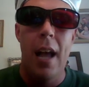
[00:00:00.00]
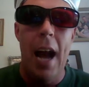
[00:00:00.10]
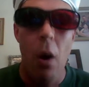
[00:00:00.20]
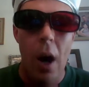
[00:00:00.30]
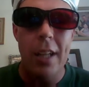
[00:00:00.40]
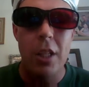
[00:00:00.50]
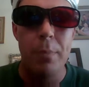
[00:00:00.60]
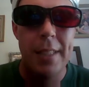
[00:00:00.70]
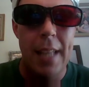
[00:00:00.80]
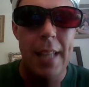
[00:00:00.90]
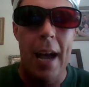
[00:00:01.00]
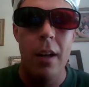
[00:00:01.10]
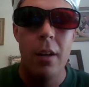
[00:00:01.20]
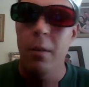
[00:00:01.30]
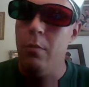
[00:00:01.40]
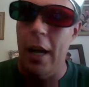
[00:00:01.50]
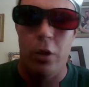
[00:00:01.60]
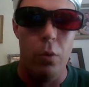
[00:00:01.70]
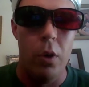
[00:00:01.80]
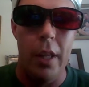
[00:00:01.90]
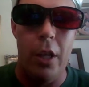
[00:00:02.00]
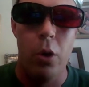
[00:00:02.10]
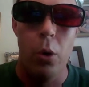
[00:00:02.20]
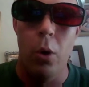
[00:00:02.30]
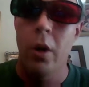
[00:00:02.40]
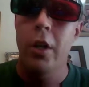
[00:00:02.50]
How awesome is that? That's really cool.